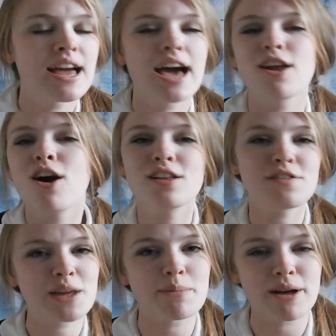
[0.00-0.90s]
and all
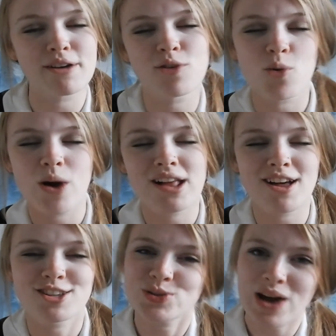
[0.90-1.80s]
of the above while
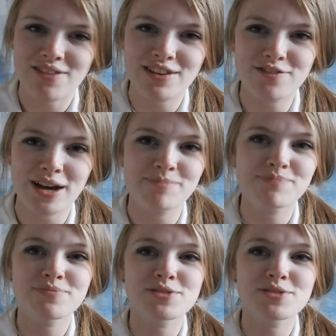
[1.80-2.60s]
also having fun.